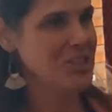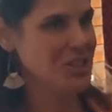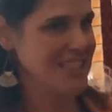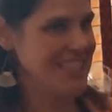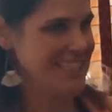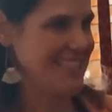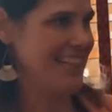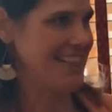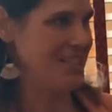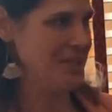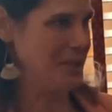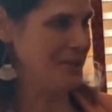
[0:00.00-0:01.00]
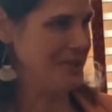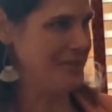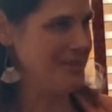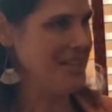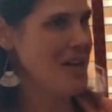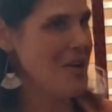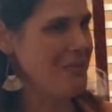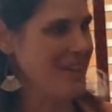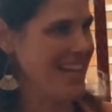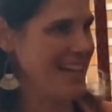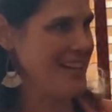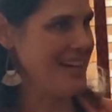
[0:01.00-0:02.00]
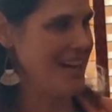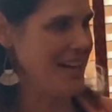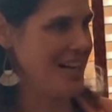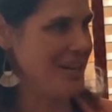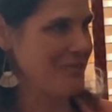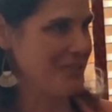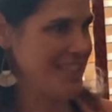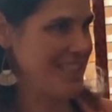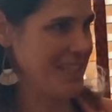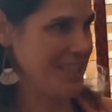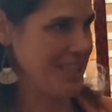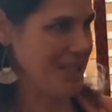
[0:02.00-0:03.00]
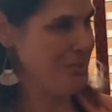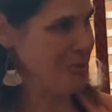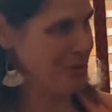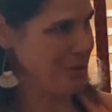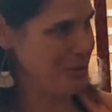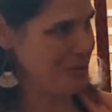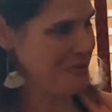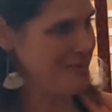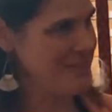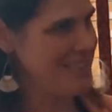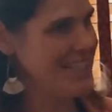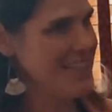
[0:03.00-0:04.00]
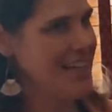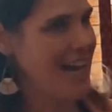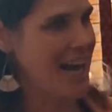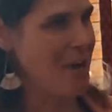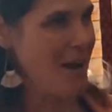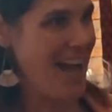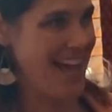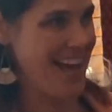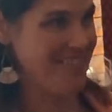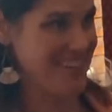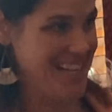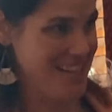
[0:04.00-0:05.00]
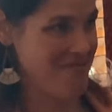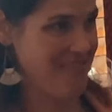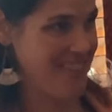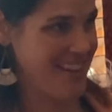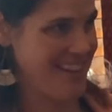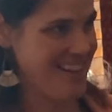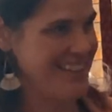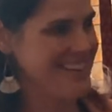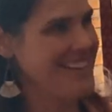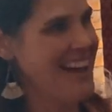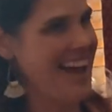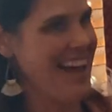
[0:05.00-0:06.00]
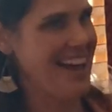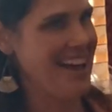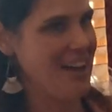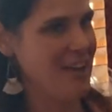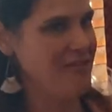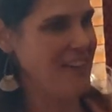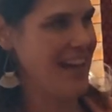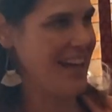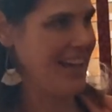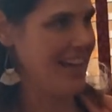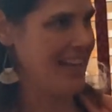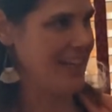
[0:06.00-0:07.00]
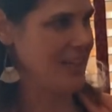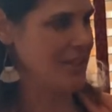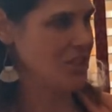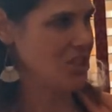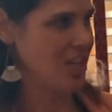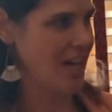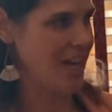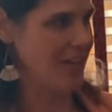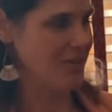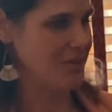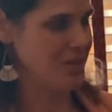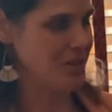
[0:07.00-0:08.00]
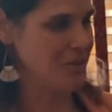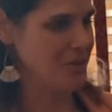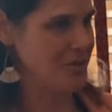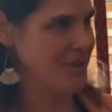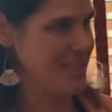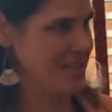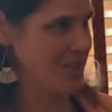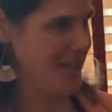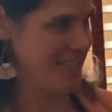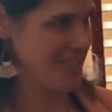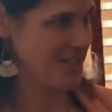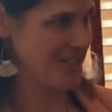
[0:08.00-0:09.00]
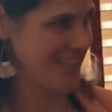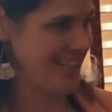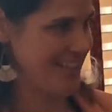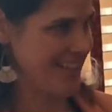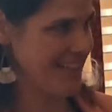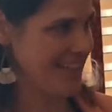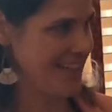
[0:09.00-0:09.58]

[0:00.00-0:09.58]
just to set the tone, we had recently moved. I have an infant. I have a child who is entering